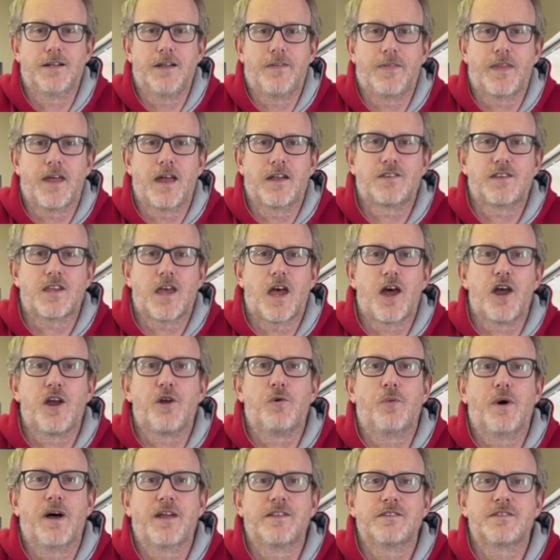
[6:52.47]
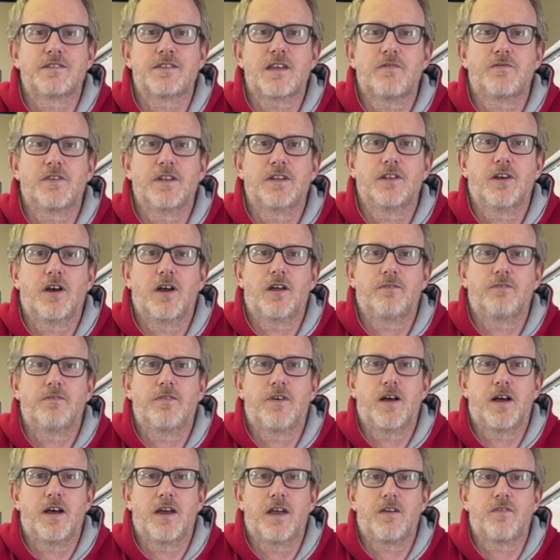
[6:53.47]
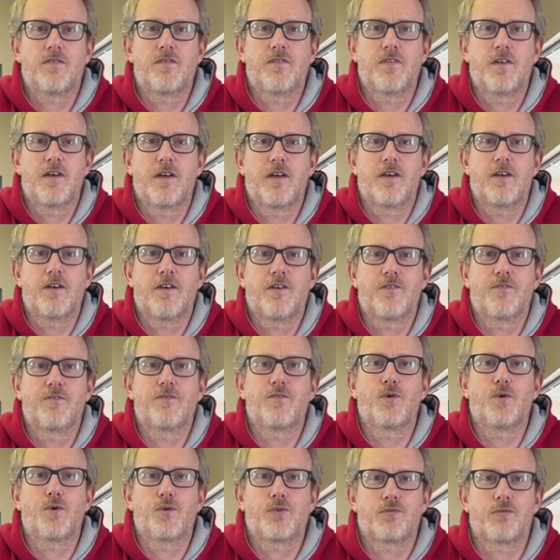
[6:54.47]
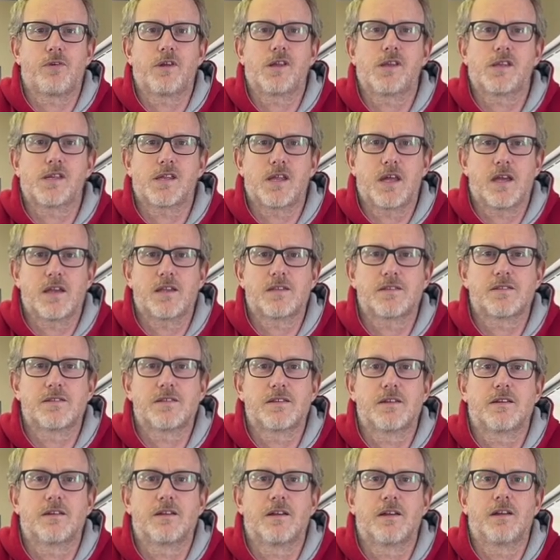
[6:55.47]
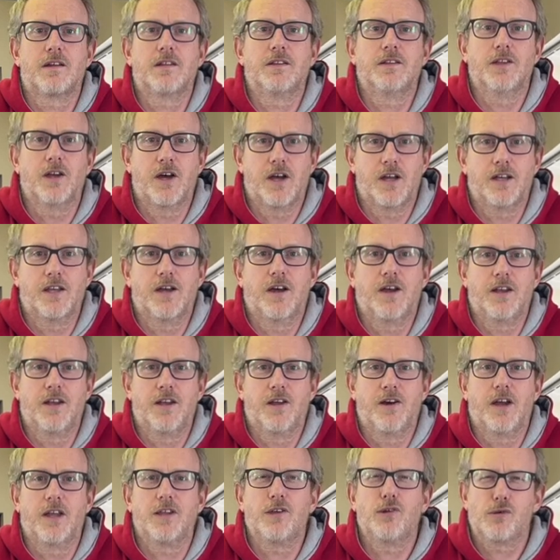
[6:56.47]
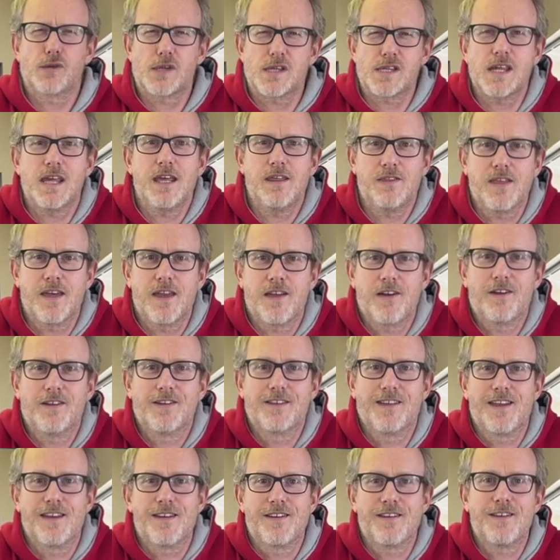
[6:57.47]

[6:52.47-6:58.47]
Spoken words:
That's 01795 436 999. You're seething, aren't you?